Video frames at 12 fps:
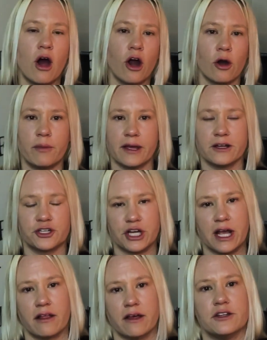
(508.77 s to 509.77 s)
are being
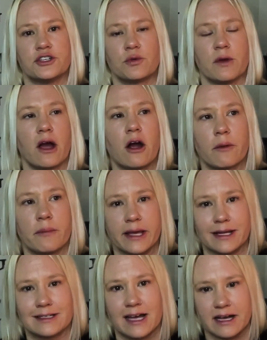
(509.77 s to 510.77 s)
challenged, we are
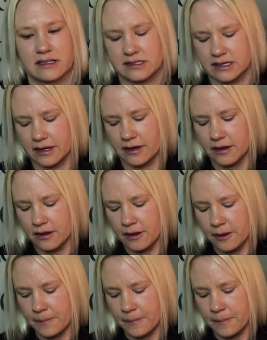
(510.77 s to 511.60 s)
being tested.